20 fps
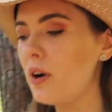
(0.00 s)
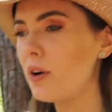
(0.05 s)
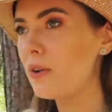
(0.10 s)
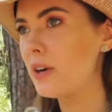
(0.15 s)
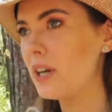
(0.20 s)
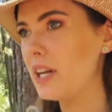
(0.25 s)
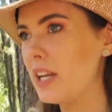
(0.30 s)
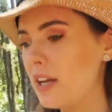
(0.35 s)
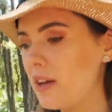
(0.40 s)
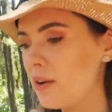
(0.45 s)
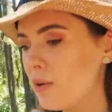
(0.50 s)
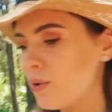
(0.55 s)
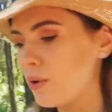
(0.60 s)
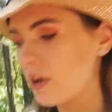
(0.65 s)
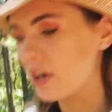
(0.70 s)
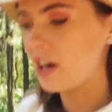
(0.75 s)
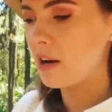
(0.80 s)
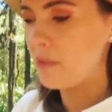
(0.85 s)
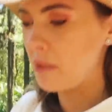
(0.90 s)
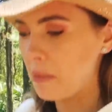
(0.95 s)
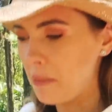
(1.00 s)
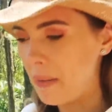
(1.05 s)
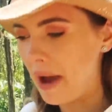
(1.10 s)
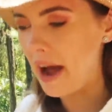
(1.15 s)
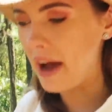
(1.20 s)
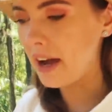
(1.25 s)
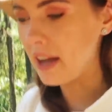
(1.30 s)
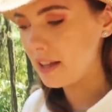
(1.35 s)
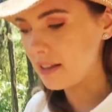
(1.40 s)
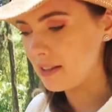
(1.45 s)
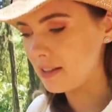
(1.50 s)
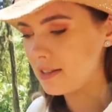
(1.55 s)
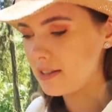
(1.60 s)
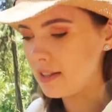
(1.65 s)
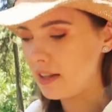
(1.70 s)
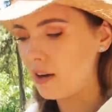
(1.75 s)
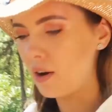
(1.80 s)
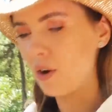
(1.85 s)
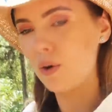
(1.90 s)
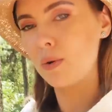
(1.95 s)
already who are coming back and they
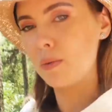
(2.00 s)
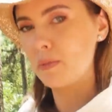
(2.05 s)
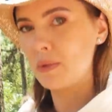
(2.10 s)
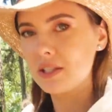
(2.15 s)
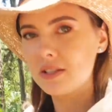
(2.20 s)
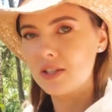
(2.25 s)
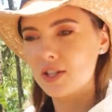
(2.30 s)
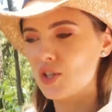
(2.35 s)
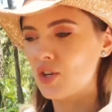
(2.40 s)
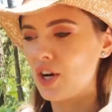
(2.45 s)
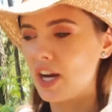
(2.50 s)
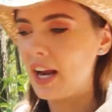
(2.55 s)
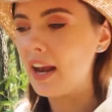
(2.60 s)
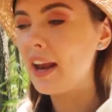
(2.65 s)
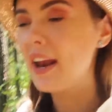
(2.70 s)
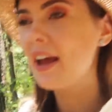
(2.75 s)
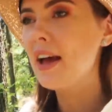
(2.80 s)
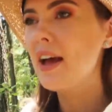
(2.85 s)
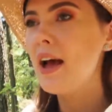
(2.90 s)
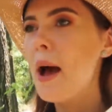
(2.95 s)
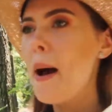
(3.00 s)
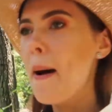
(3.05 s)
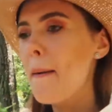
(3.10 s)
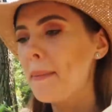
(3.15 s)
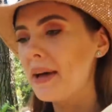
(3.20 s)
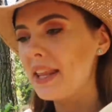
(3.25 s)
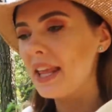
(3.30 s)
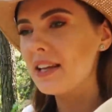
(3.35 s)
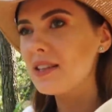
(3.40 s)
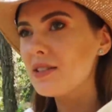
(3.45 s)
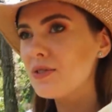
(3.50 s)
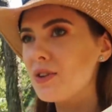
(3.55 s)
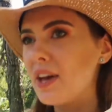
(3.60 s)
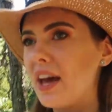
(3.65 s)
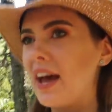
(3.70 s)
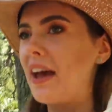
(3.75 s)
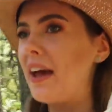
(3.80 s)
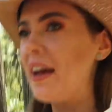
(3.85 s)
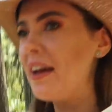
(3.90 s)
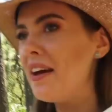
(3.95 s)
said, oh, we missed the train, but that's
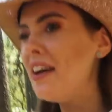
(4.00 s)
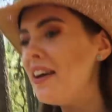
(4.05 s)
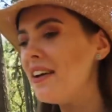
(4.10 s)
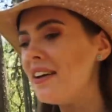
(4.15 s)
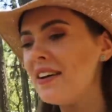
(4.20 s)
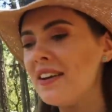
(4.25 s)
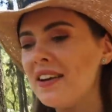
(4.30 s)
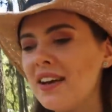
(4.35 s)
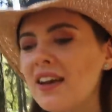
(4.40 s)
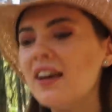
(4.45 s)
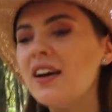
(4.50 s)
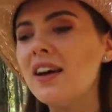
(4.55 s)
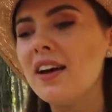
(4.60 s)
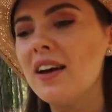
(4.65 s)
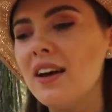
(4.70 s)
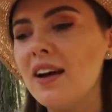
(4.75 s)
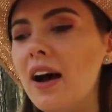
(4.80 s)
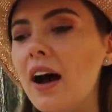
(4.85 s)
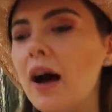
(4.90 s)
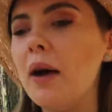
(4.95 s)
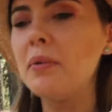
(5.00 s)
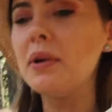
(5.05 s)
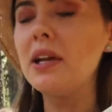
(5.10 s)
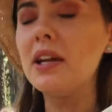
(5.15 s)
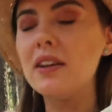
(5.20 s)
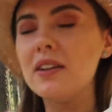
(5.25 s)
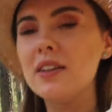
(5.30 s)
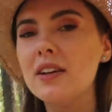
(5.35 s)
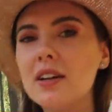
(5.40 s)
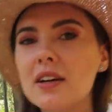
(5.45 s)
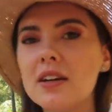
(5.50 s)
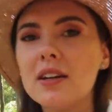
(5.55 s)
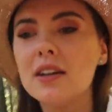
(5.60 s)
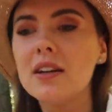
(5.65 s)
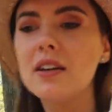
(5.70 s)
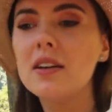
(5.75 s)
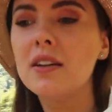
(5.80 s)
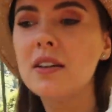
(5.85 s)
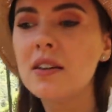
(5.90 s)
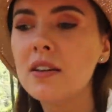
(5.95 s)
okay. I mean,
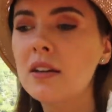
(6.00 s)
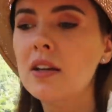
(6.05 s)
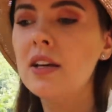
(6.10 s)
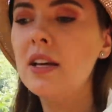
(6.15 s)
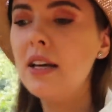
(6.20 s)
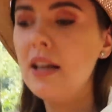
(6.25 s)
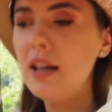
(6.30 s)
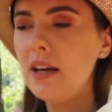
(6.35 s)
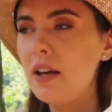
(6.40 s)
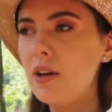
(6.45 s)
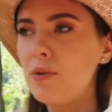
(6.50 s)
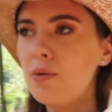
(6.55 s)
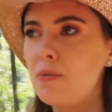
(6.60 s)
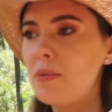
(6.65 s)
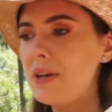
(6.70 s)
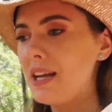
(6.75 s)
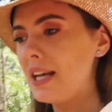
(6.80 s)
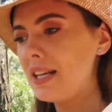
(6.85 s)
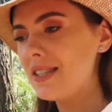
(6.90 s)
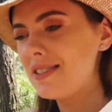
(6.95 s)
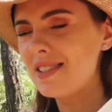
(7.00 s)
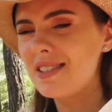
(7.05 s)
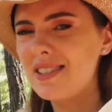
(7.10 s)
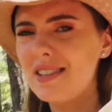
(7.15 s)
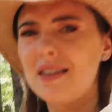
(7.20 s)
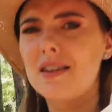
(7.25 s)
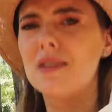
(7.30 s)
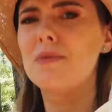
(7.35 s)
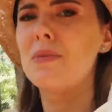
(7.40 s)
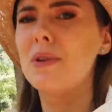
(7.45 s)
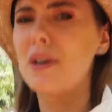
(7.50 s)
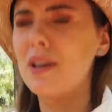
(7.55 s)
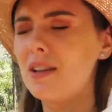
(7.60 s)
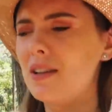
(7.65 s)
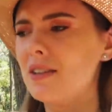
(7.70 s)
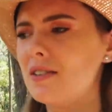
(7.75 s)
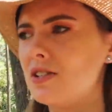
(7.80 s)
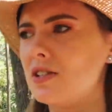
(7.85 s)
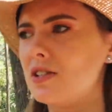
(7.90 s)
it would be nice to see it, but it